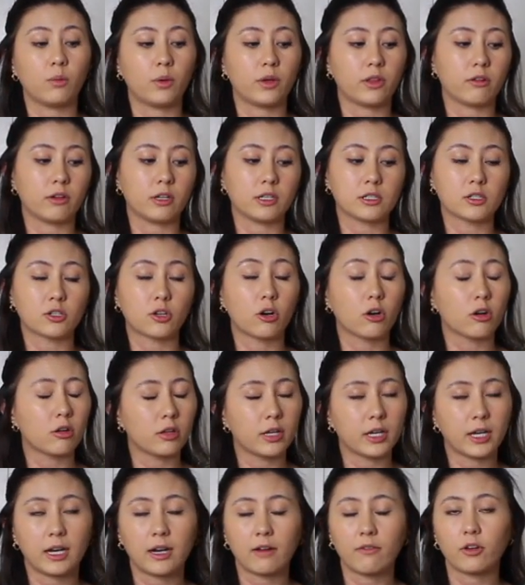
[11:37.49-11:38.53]
whether it's
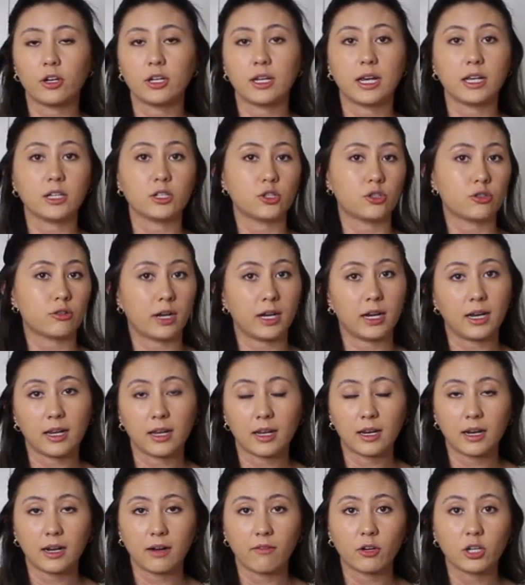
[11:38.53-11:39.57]
curling it every day,
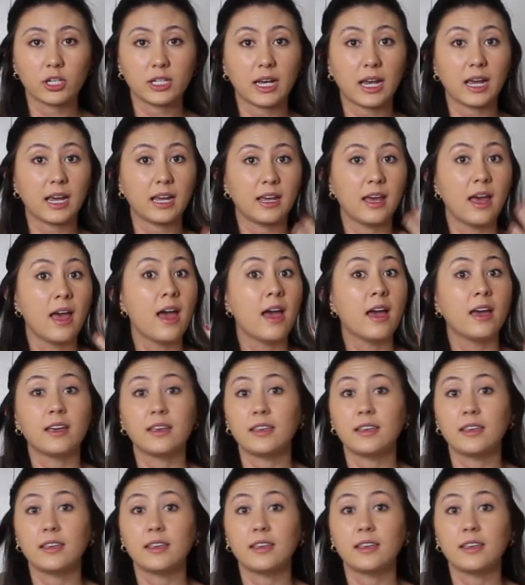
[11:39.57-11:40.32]
straightening it every day,